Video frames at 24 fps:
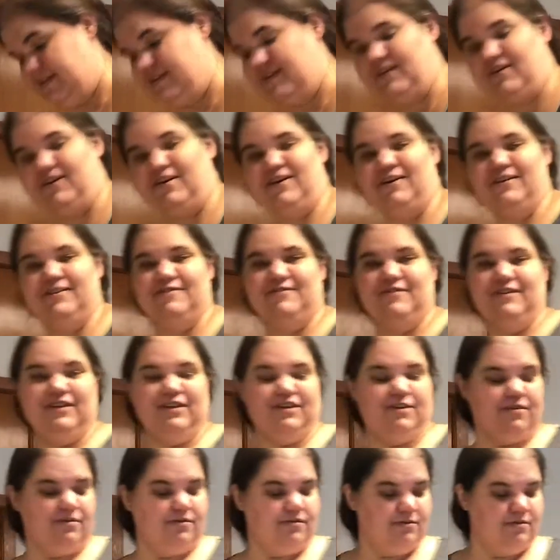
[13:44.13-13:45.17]
on the
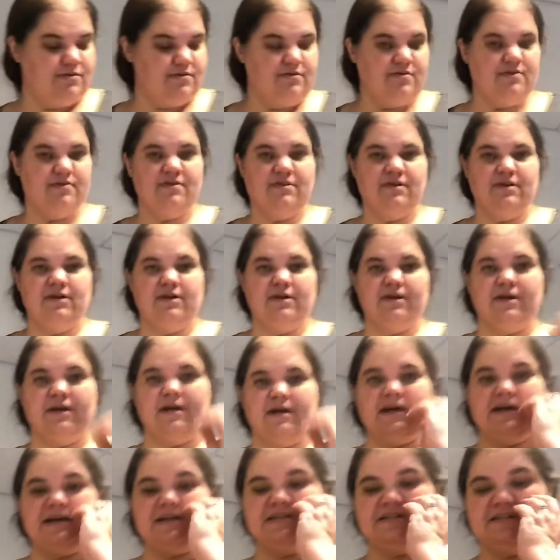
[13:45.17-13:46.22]
video
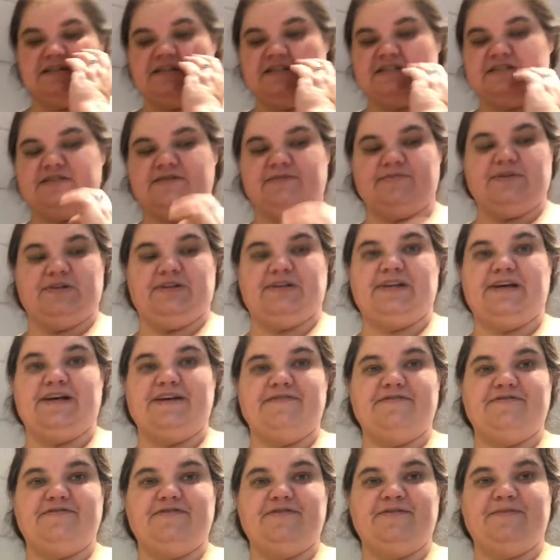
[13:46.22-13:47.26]
as it is in real life.
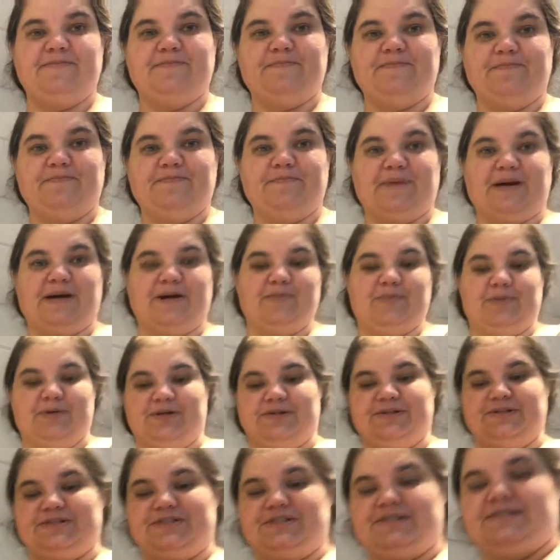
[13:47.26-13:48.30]
My
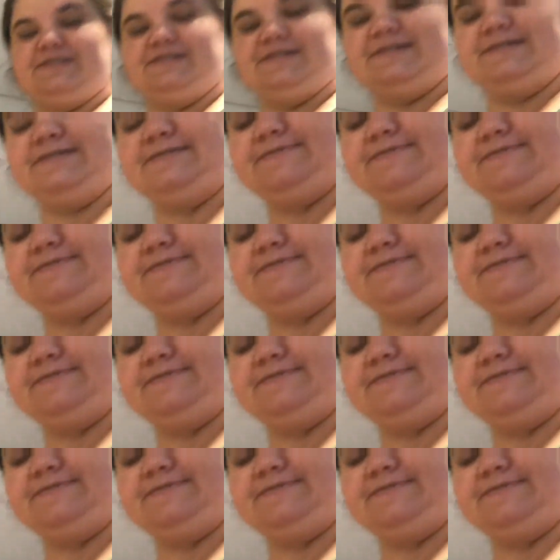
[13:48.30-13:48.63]
apologies.